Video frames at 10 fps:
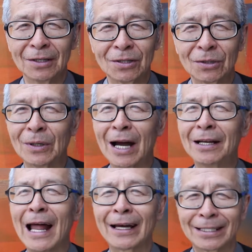So I
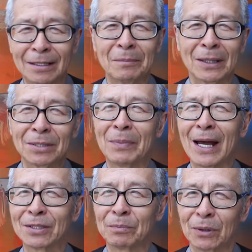like the bus
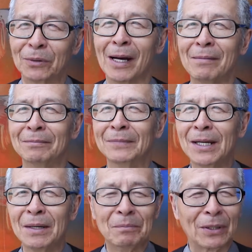pass program
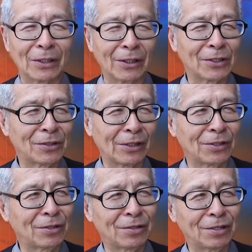because
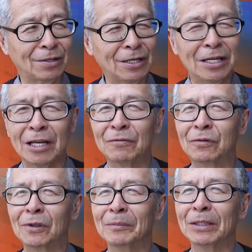it's easy
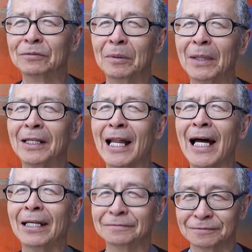for me for my
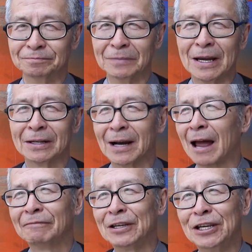life, make
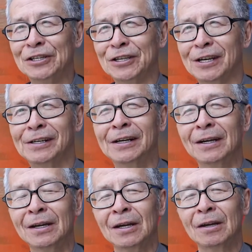life easier.
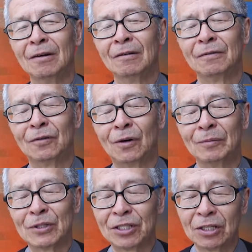For
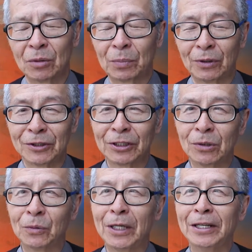a senior
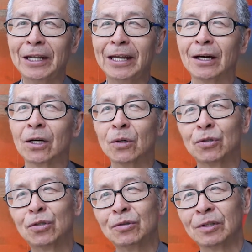person, we need to go
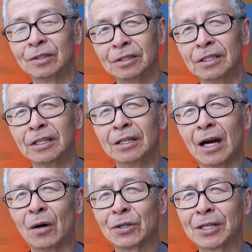to the
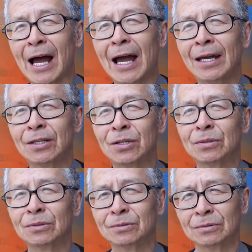outside
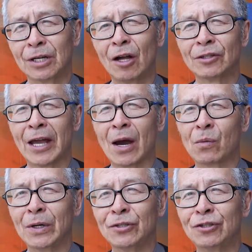to contact
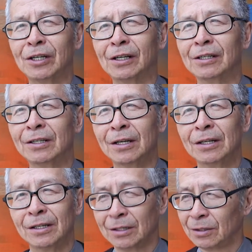with the,
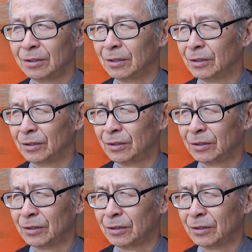the,